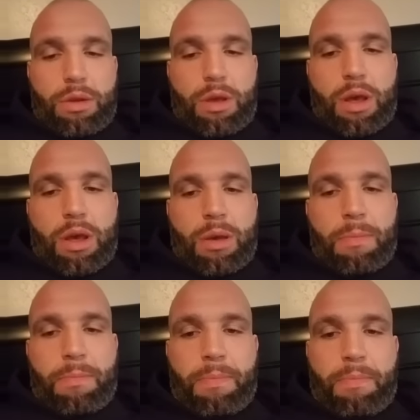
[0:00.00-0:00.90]

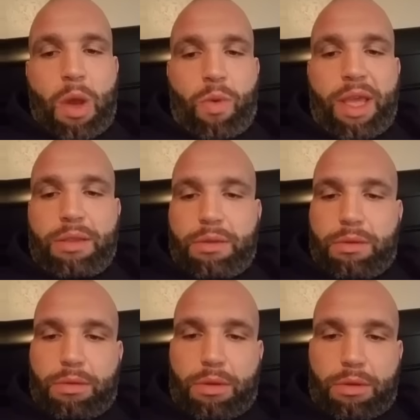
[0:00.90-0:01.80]
Um, my
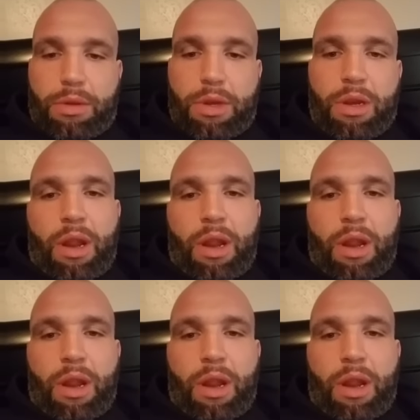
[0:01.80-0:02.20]
weight's good.